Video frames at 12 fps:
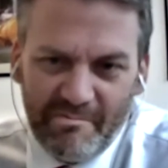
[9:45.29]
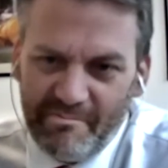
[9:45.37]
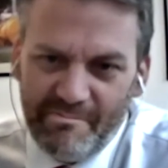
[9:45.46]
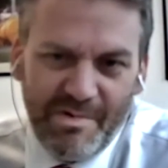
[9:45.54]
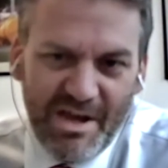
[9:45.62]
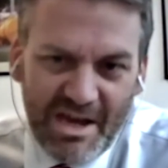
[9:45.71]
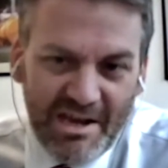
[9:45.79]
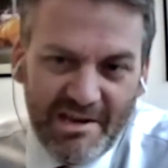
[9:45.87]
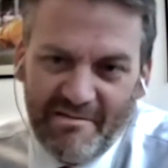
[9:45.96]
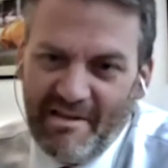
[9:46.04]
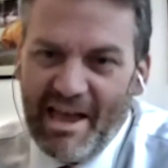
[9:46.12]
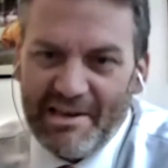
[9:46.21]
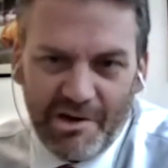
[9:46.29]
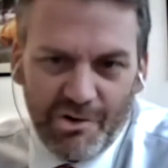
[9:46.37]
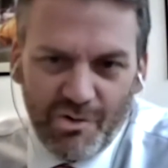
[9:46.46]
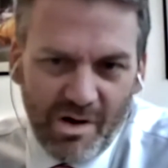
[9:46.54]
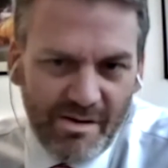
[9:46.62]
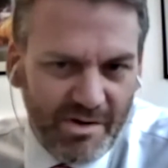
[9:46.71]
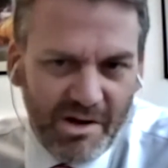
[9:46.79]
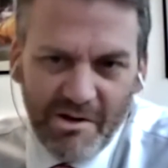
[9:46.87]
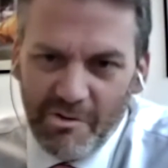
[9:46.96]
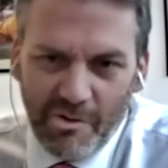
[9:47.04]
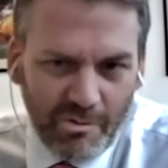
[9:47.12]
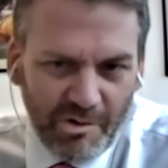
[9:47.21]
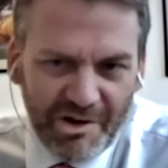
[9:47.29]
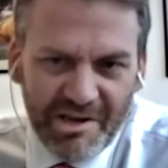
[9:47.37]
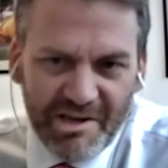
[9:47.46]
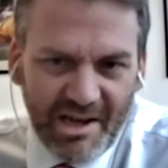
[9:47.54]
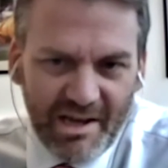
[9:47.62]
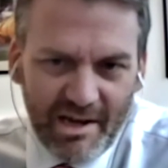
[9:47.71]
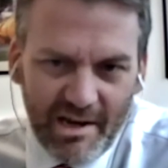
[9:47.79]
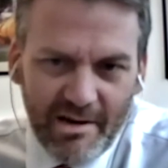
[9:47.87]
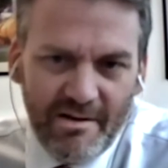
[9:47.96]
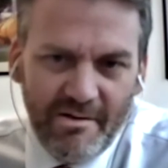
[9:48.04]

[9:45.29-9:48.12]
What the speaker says: be it as a driver or wanting to get in